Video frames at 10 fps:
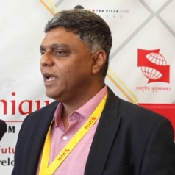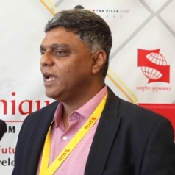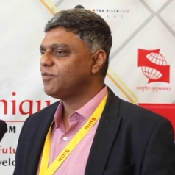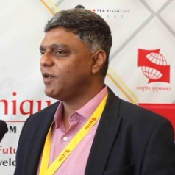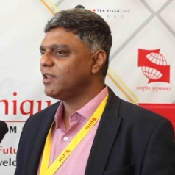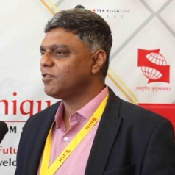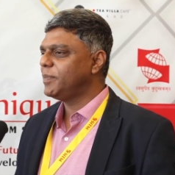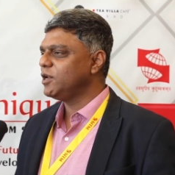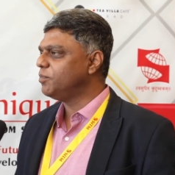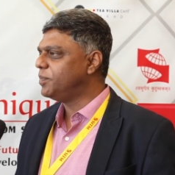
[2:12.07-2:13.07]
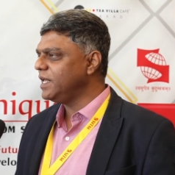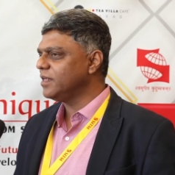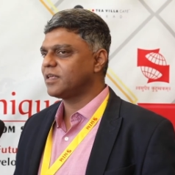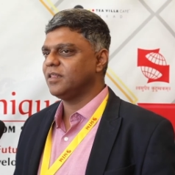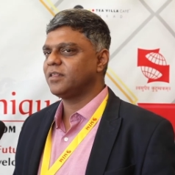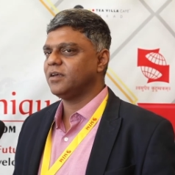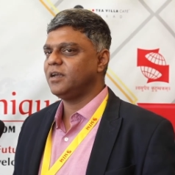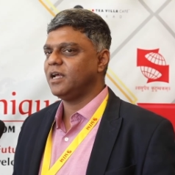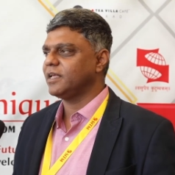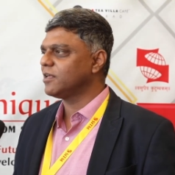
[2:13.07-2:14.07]
As far as B2B is
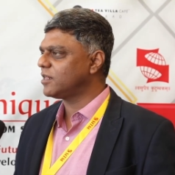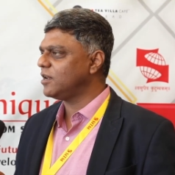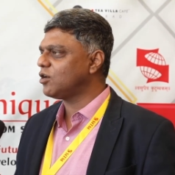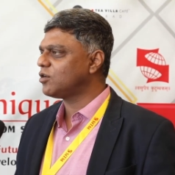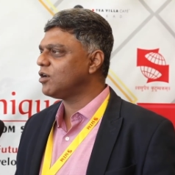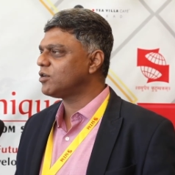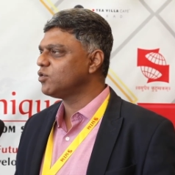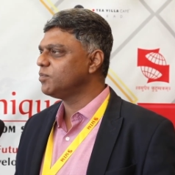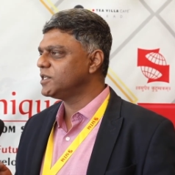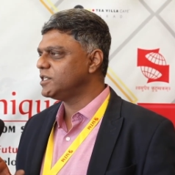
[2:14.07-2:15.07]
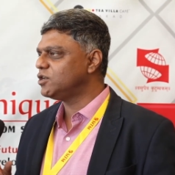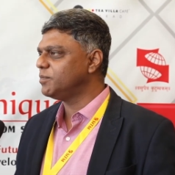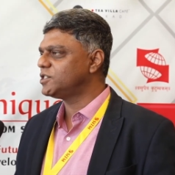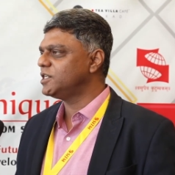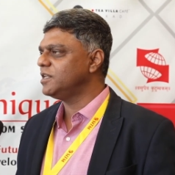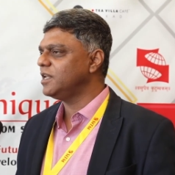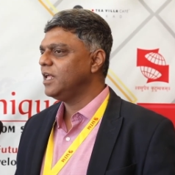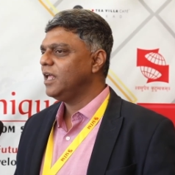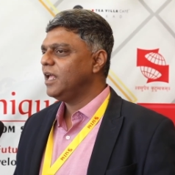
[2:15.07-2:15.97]
concerned, I think it's a lot got to do with machine to machine.